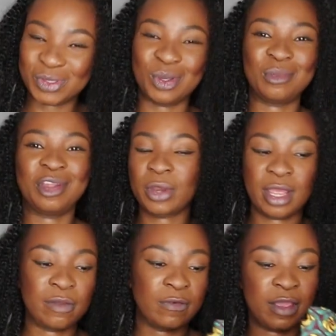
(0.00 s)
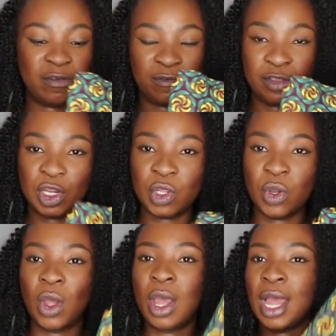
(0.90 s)
So I'm gonna have a
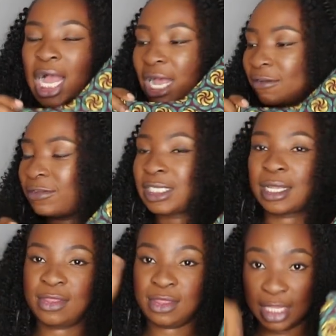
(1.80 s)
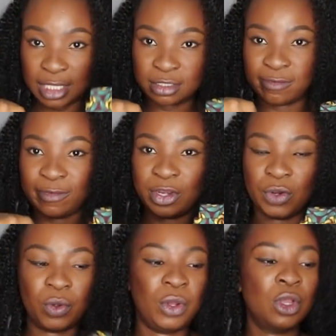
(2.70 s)
video after this
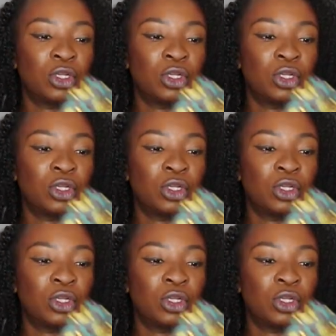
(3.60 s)
video